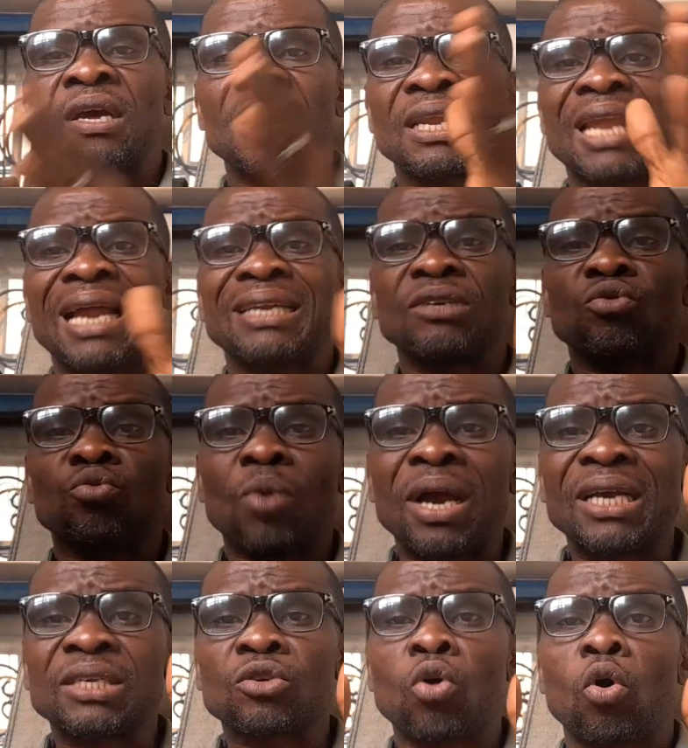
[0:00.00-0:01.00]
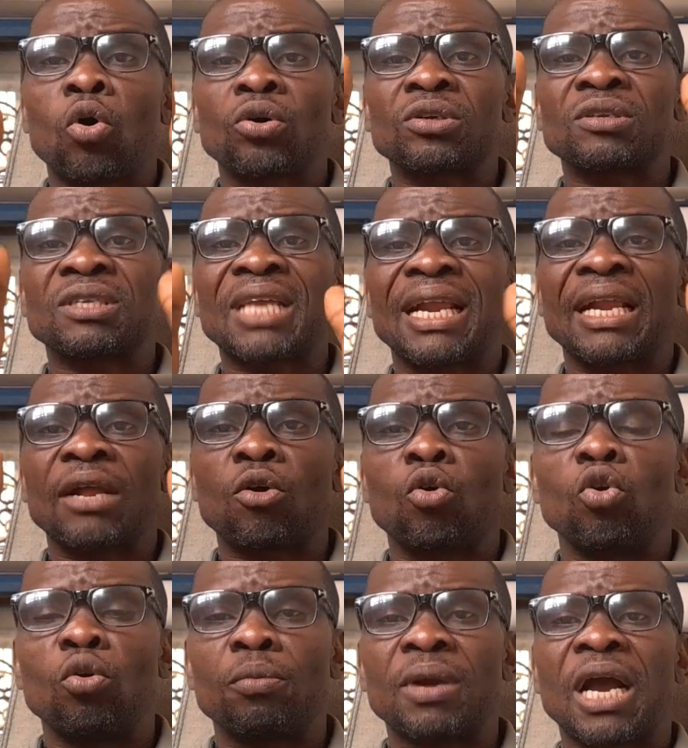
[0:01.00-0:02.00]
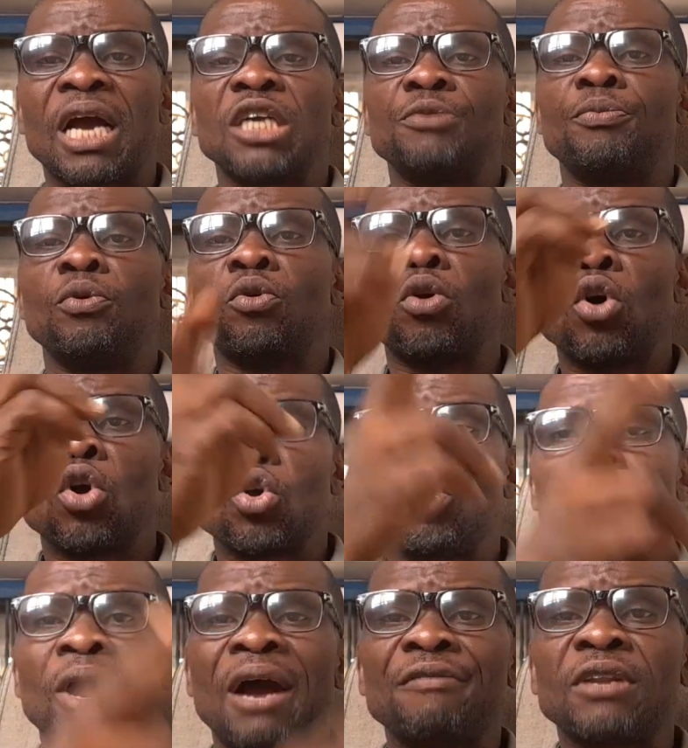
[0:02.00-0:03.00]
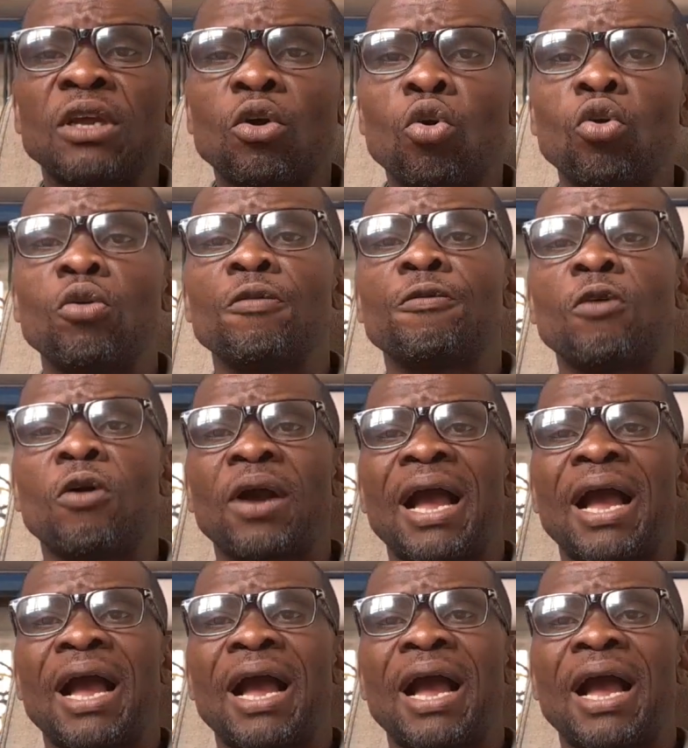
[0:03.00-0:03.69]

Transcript: That is why it's called 3-column cash book. You have the column for